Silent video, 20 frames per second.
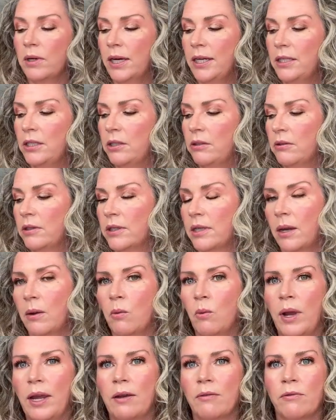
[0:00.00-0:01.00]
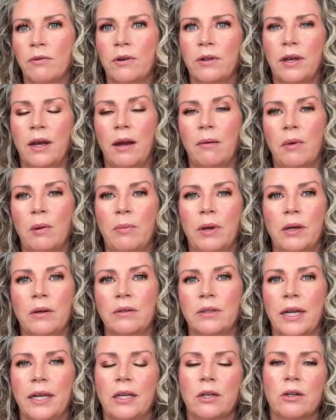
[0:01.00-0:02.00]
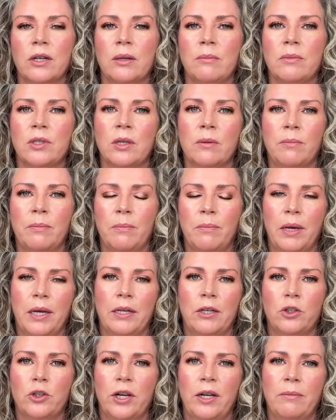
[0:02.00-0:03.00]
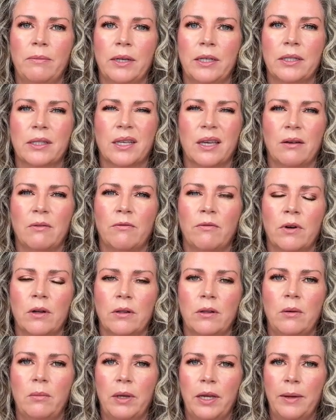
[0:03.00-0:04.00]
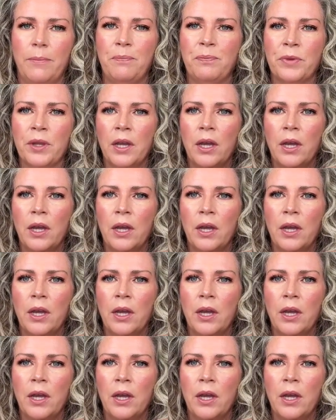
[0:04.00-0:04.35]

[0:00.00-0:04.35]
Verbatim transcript: I do is I wait for the Emepelle night cream to penetrate my skin for a little bit.